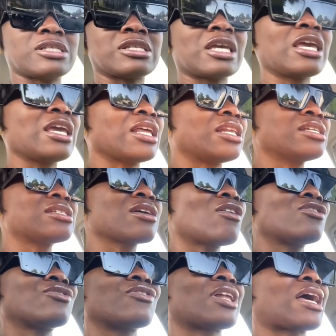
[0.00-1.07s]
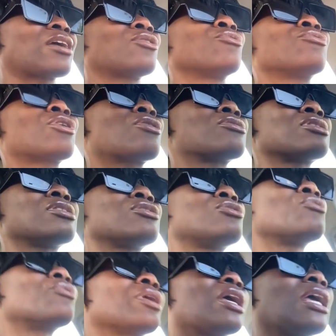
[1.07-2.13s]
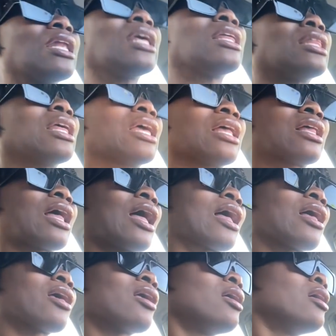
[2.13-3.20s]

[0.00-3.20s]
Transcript: is key. This goes for like new nurses doing anything. Like